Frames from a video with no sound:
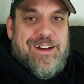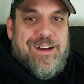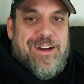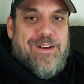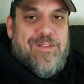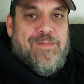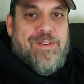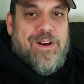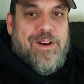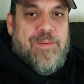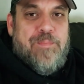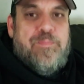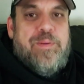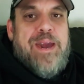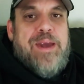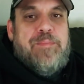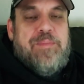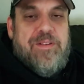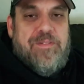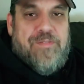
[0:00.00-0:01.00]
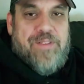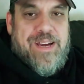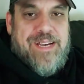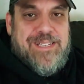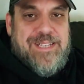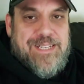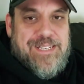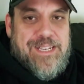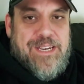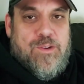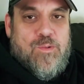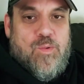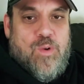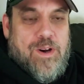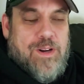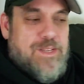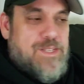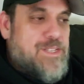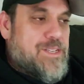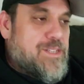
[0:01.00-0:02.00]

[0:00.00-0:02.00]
a baby face as he was.